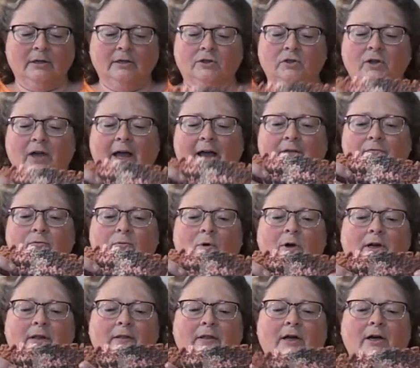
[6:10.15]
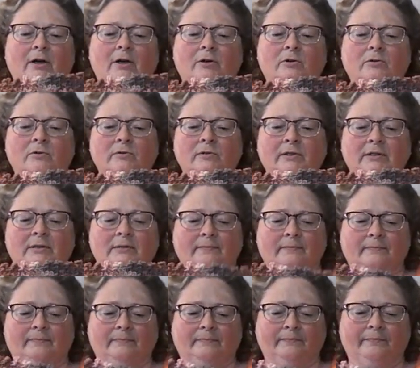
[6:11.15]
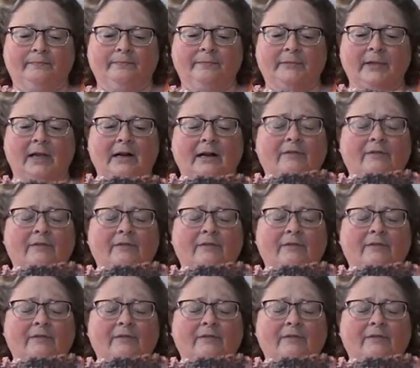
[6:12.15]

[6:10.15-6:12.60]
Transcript: So I have one of those, and